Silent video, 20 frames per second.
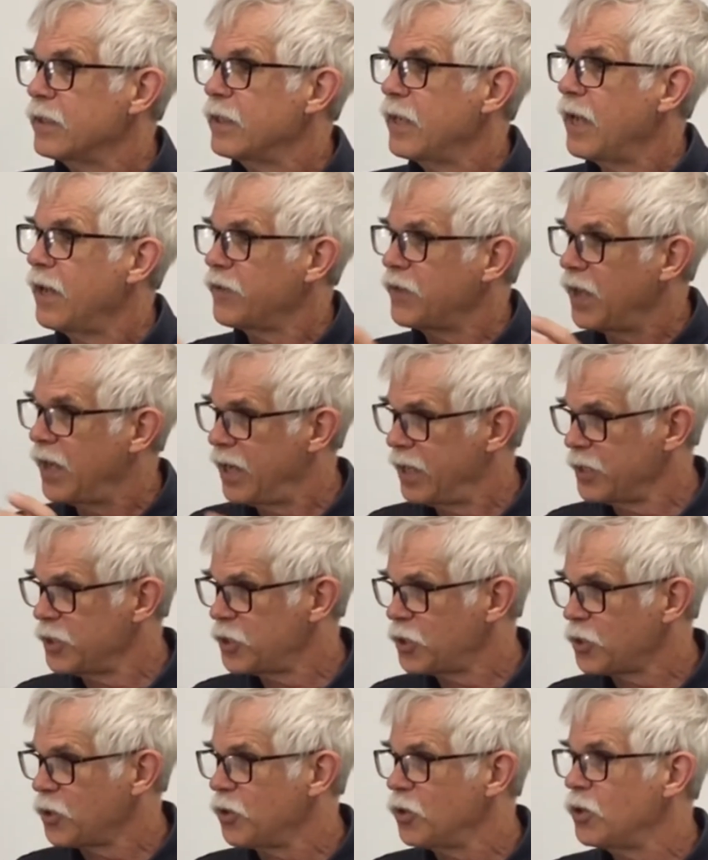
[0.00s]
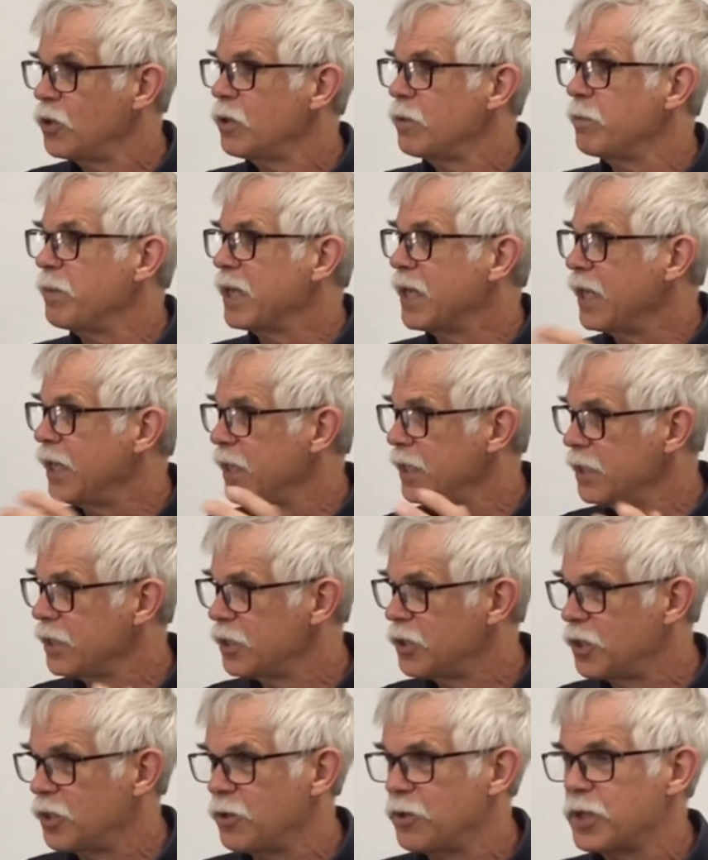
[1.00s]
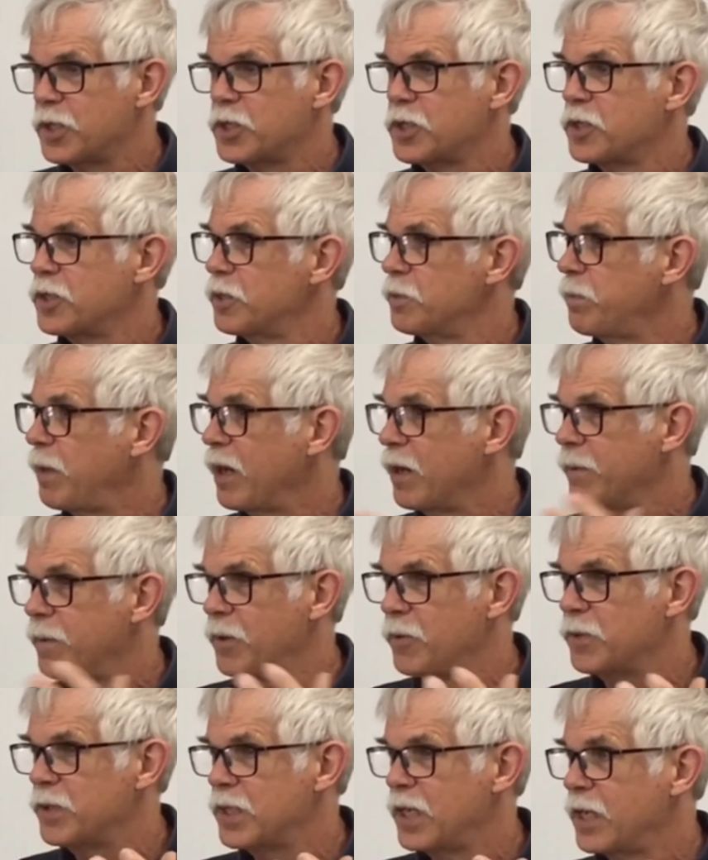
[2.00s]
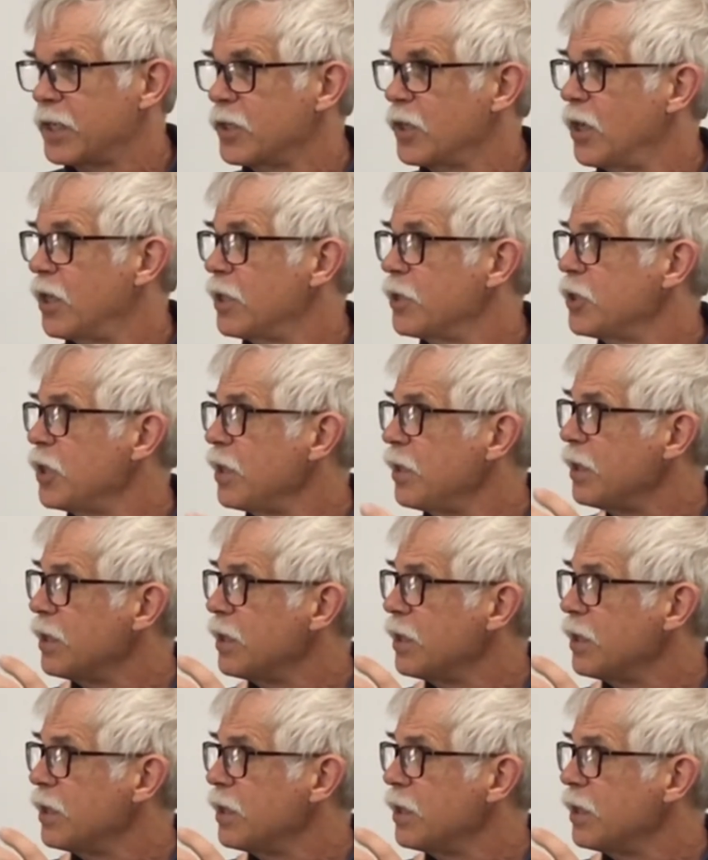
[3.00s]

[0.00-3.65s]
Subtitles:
at the high school, beginning to experiment with technology.